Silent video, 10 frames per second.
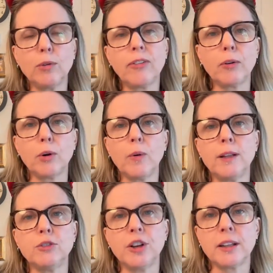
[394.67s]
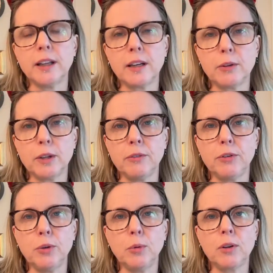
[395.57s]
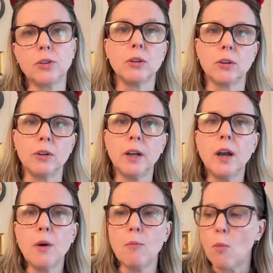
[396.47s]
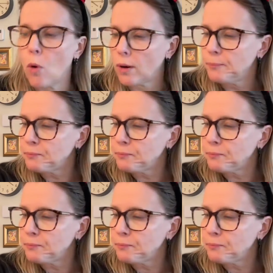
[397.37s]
so go and check that out if you want to learn more.